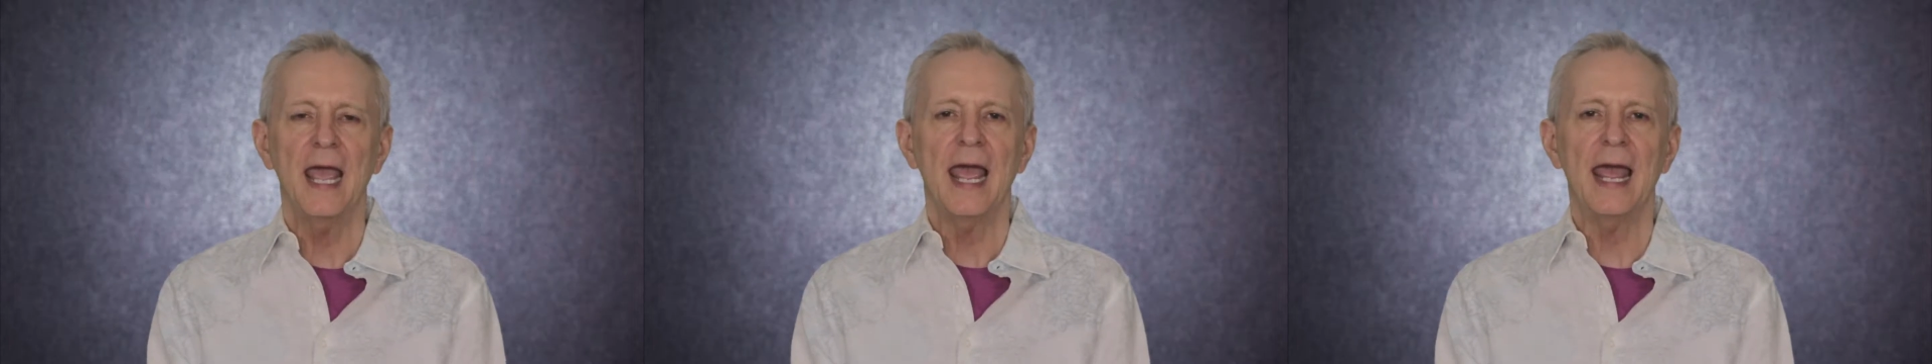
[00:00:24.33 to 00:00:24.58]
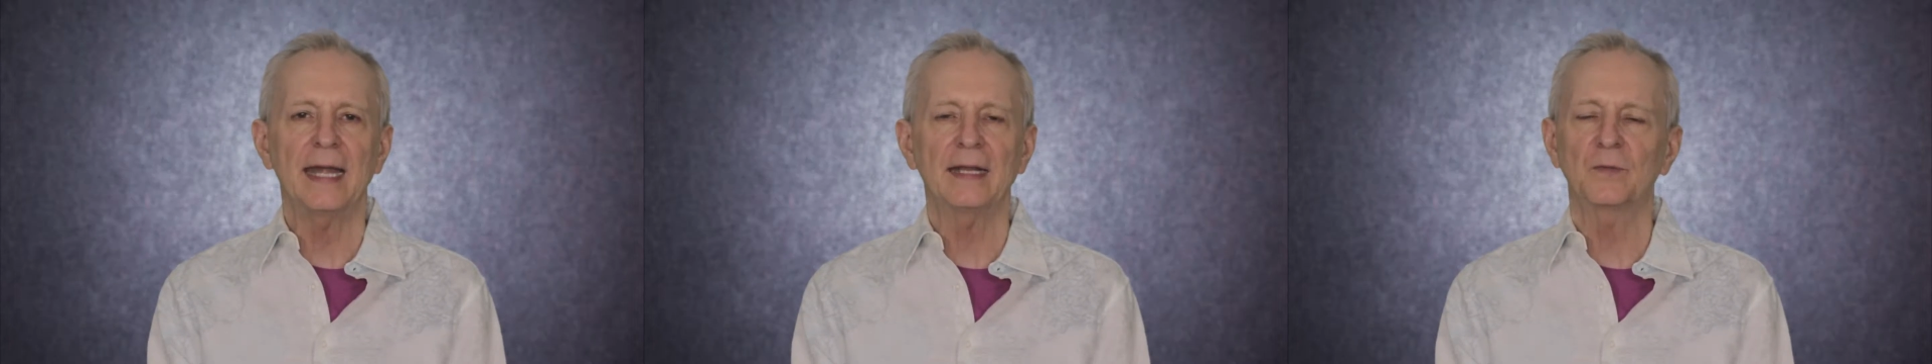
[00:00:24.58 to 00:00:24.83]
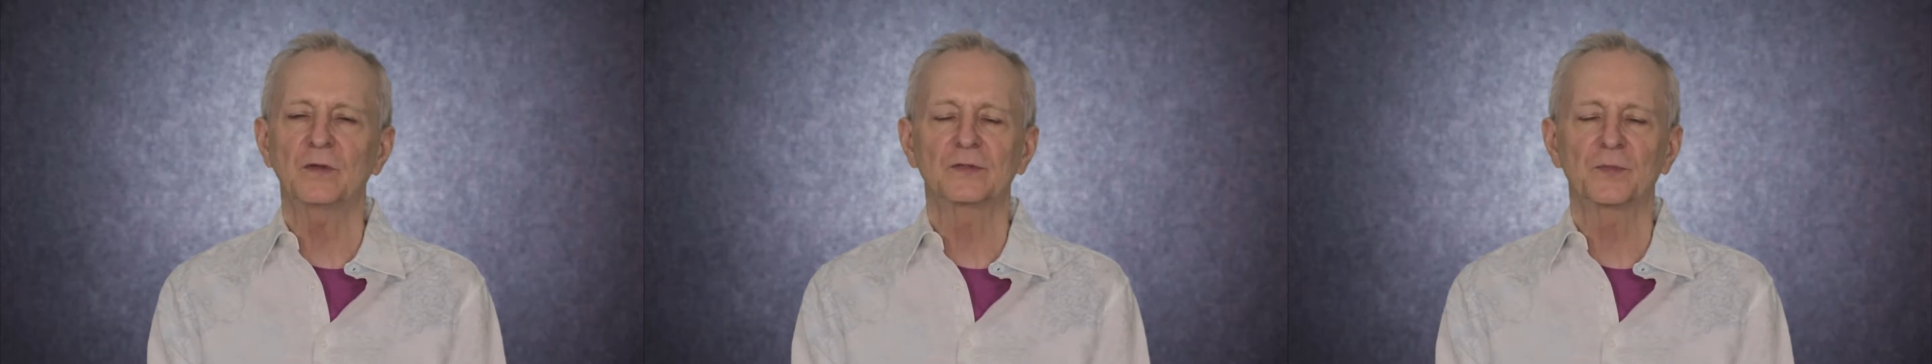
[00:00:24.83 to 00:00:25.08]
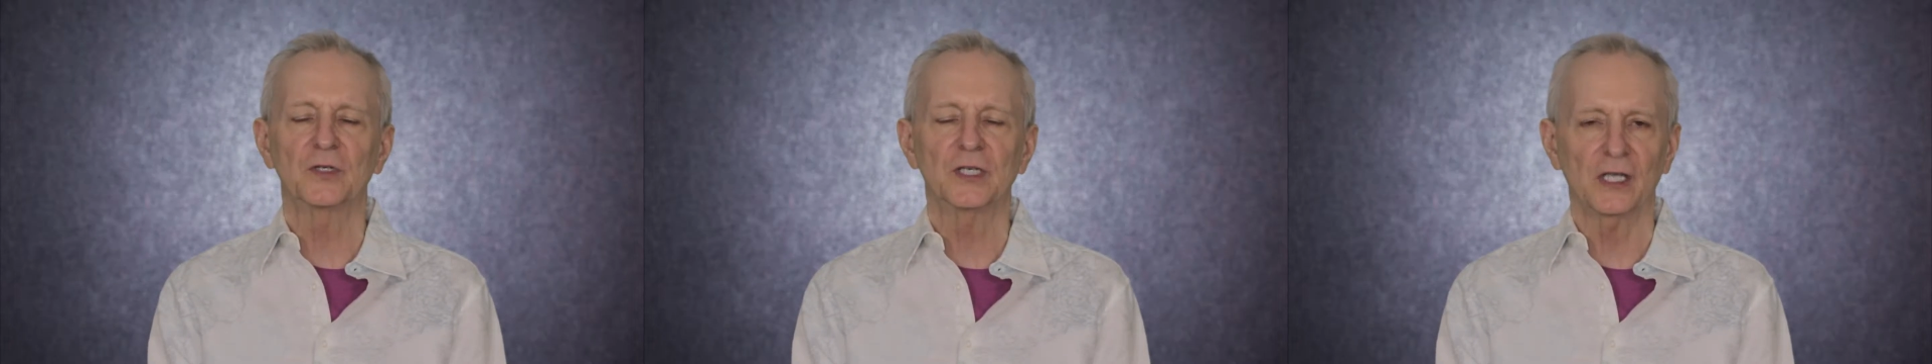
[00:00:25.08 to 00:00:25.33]
and it
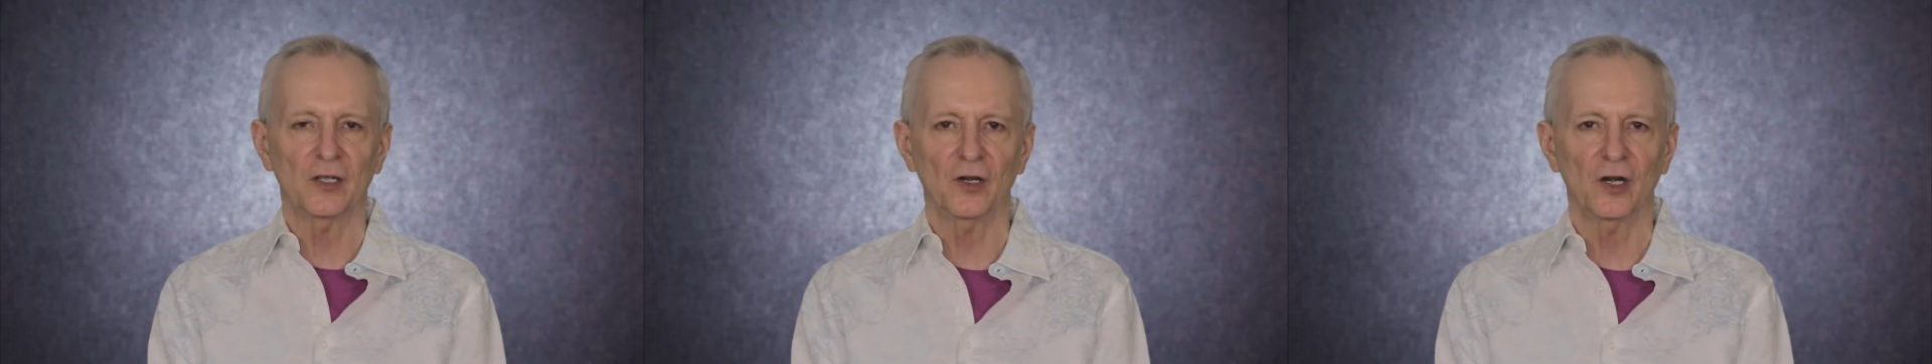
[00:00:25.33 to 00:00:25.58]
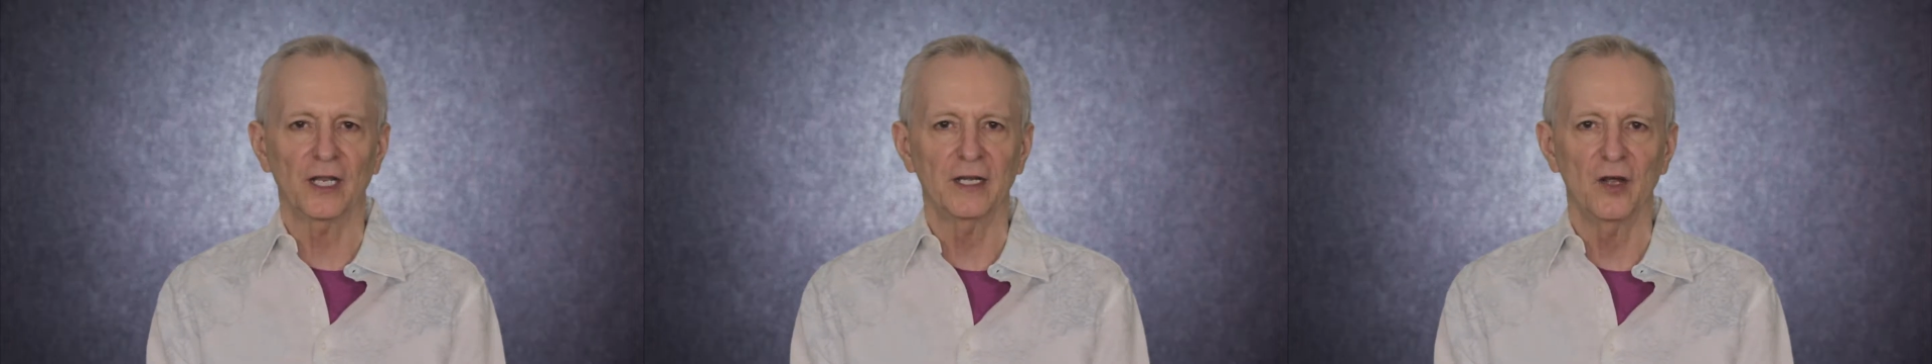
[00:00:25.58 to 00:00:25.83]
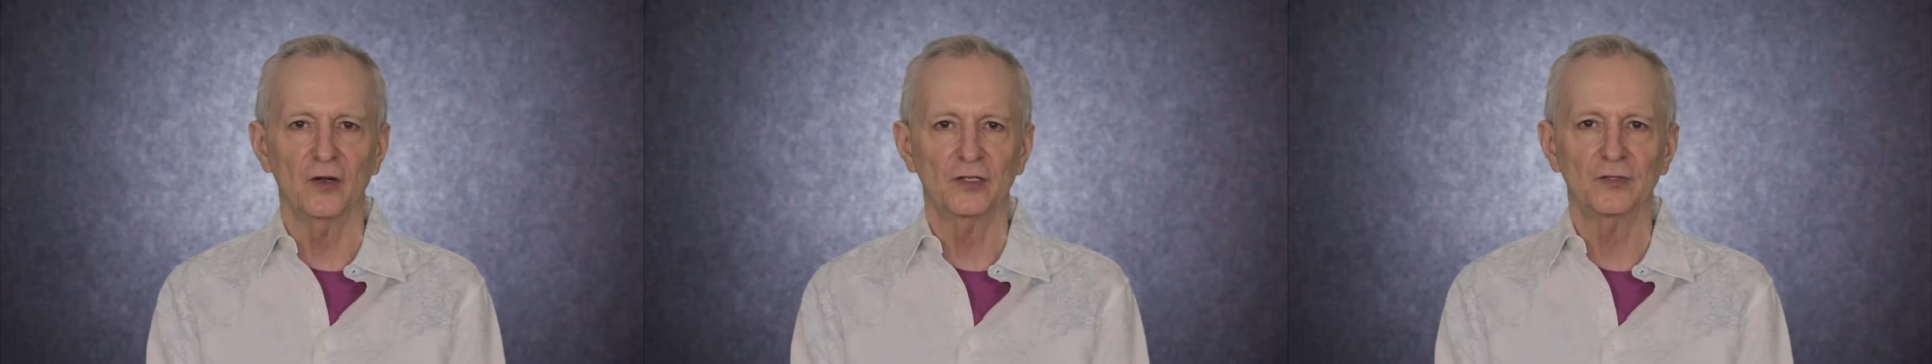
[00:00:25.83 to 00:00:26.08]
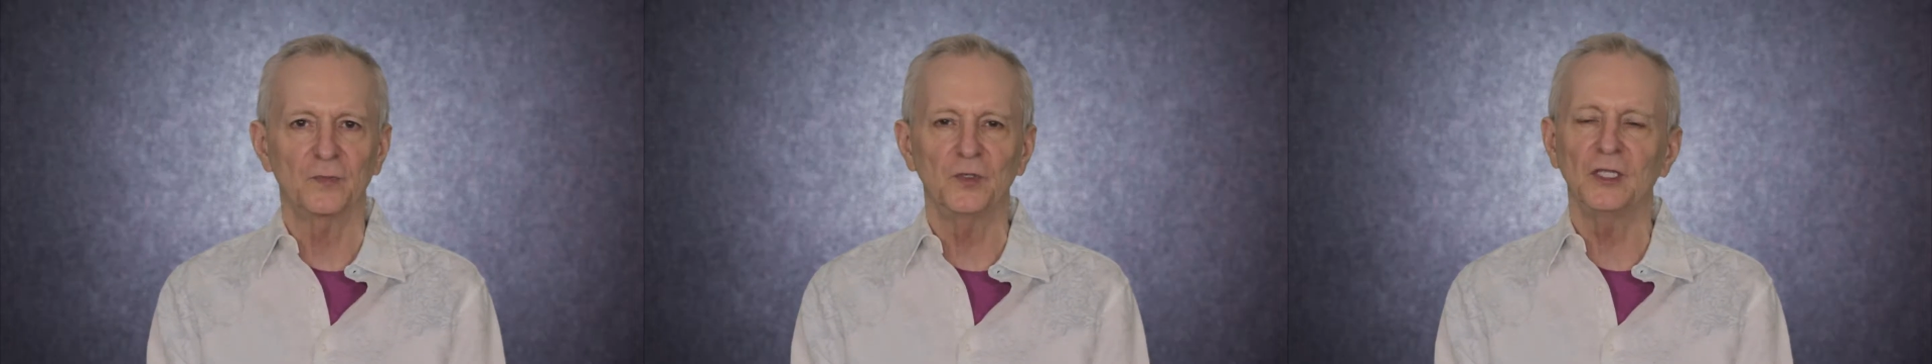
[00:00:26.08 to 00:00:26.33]
was particularly
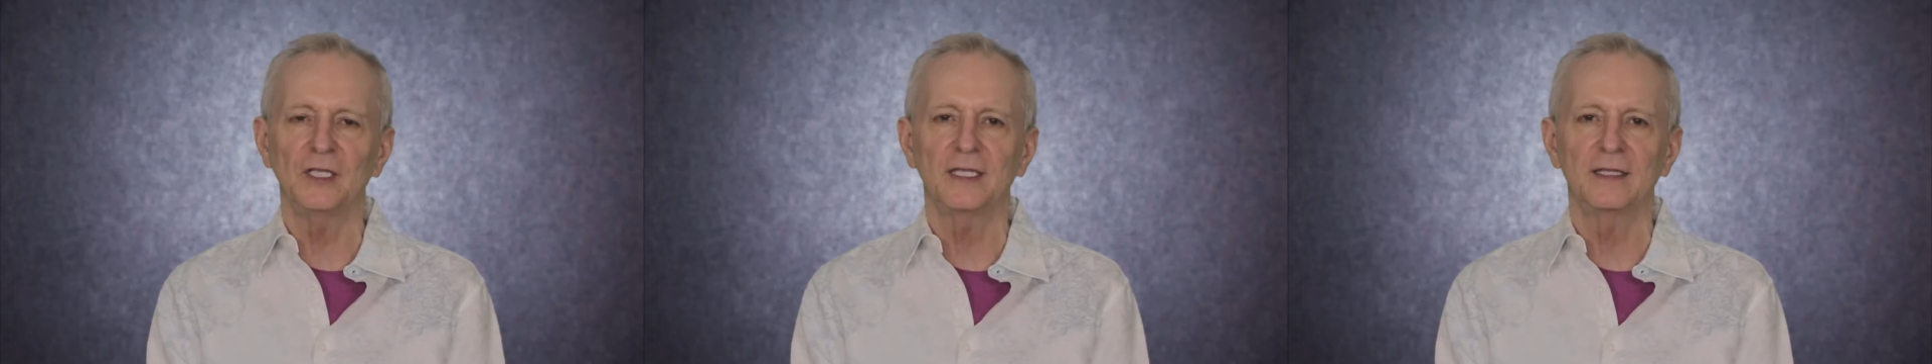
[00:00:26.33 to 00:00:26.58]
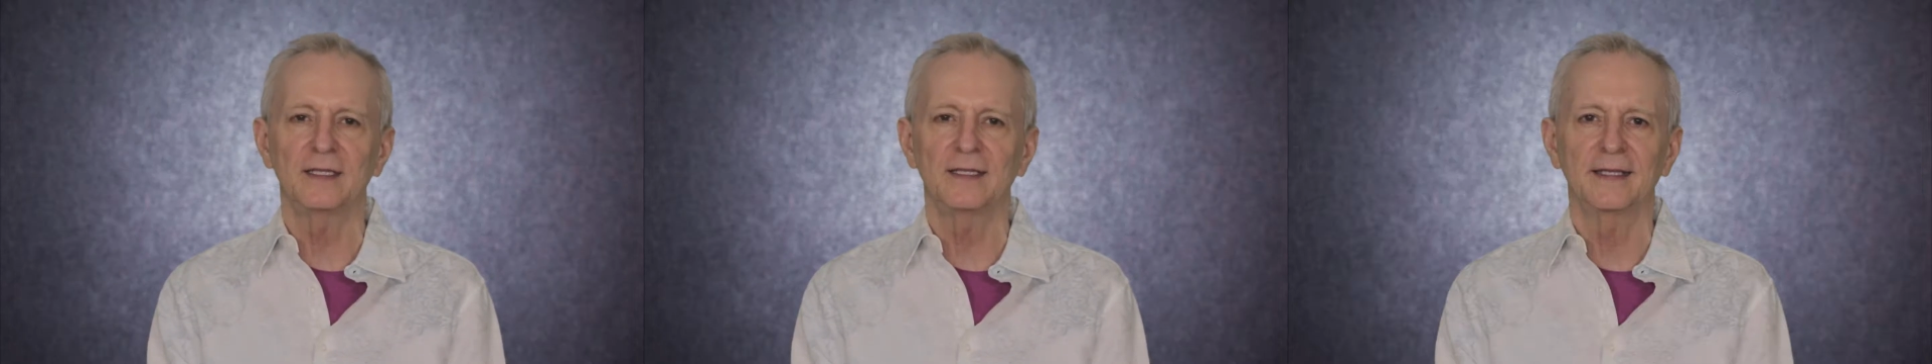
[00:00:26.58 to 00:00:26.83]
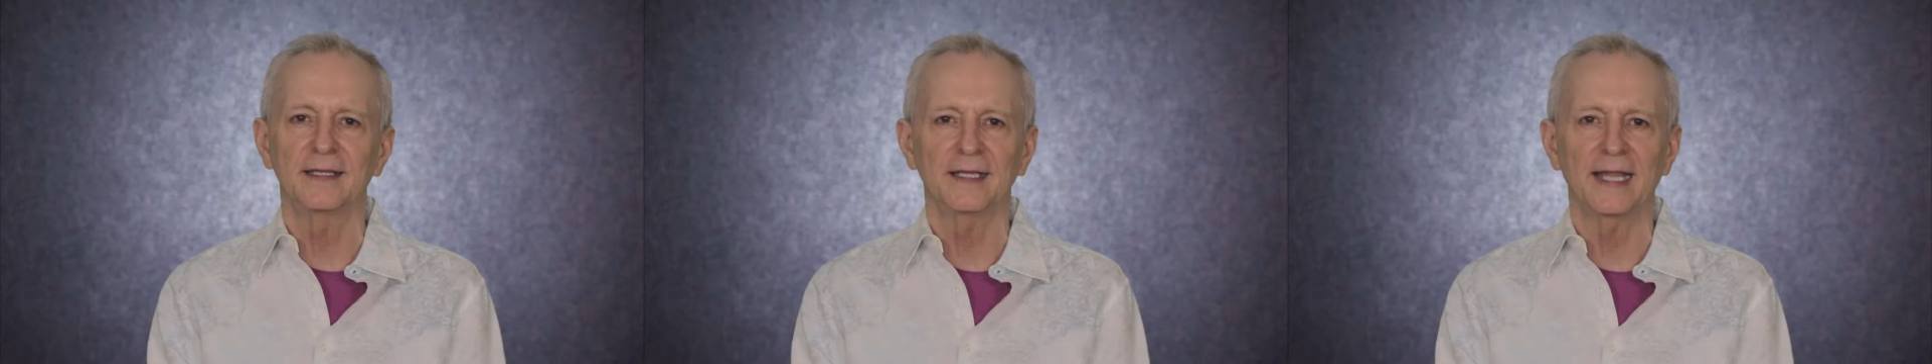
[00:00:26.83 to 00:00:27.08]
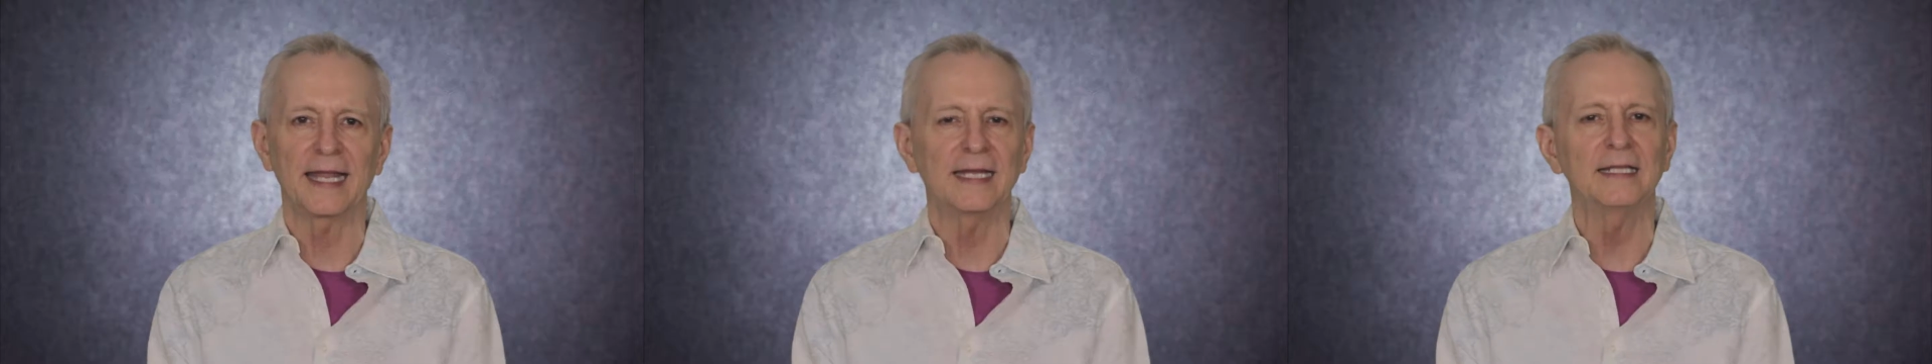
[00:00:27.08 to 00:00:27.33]
noticeable in the
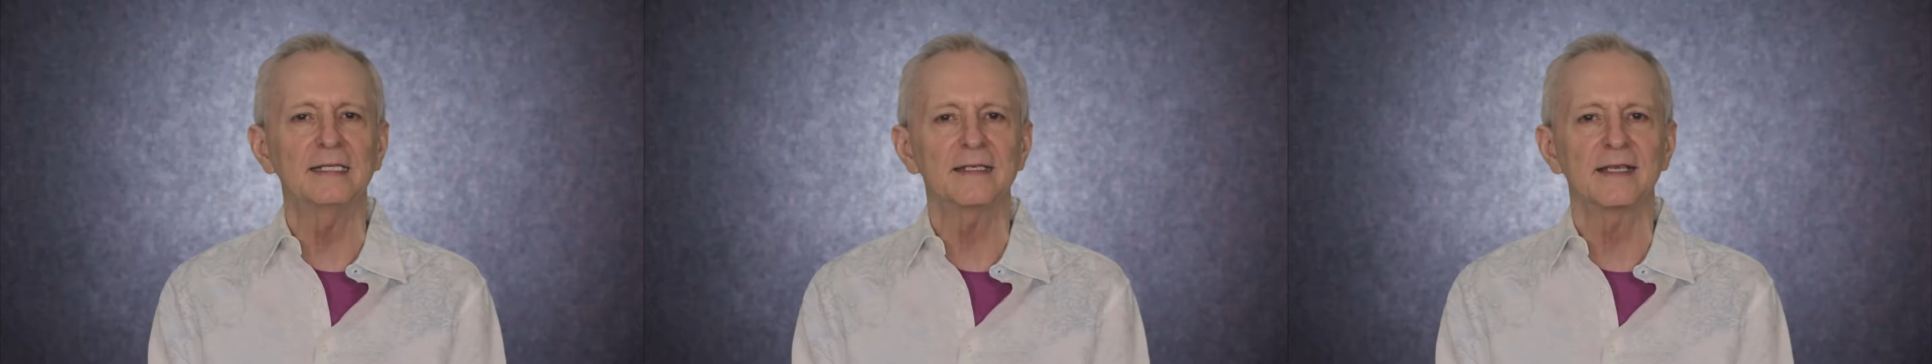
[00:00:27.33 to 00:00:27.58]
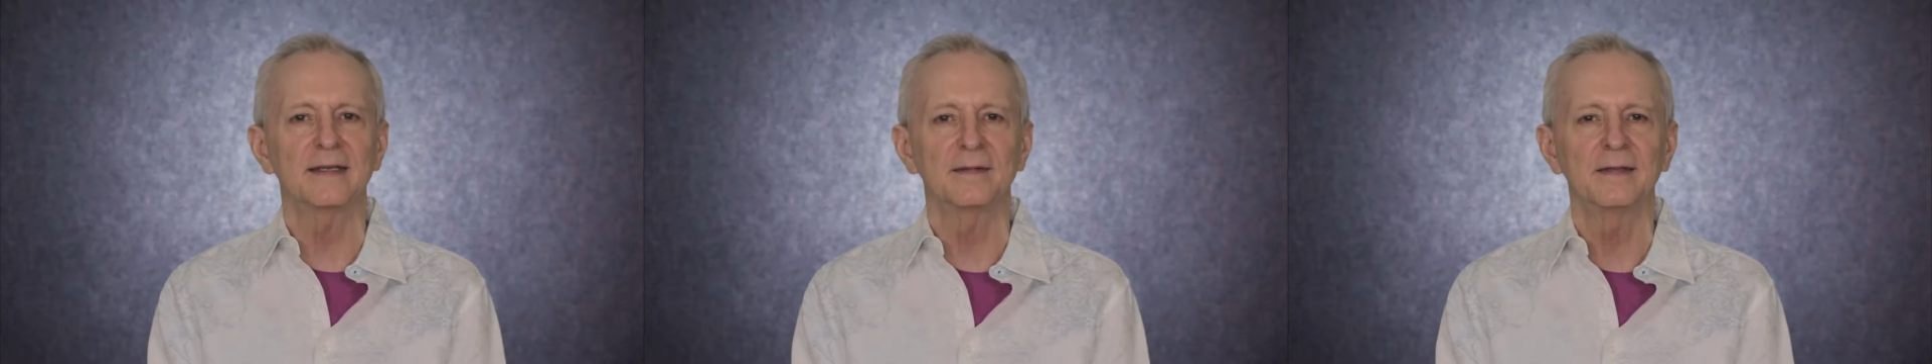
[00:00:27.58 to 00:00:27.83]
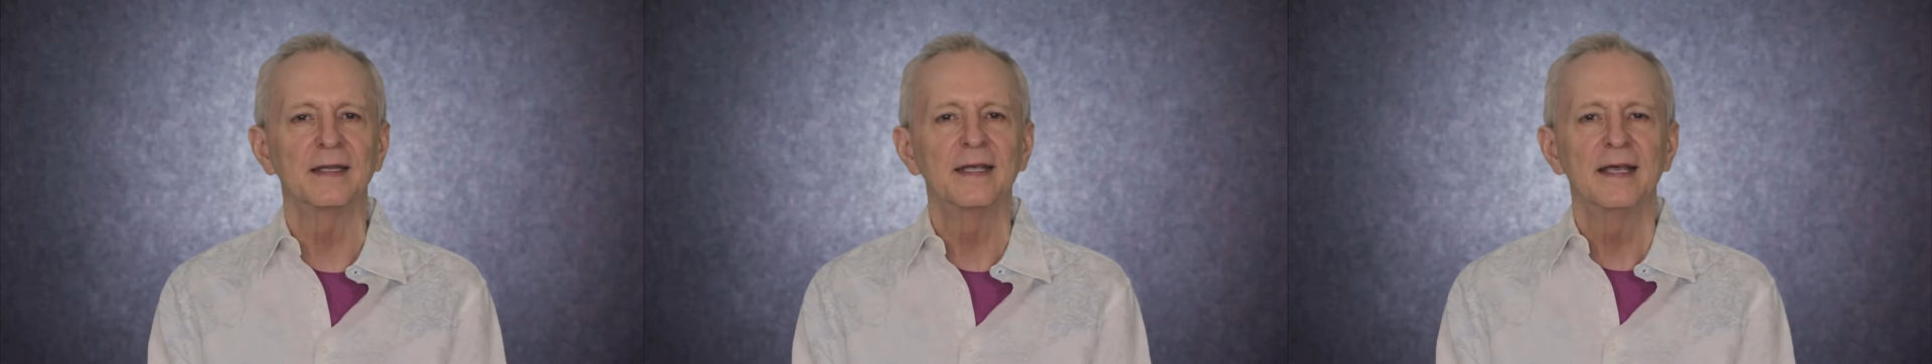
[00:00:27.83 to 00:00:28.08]
ladies in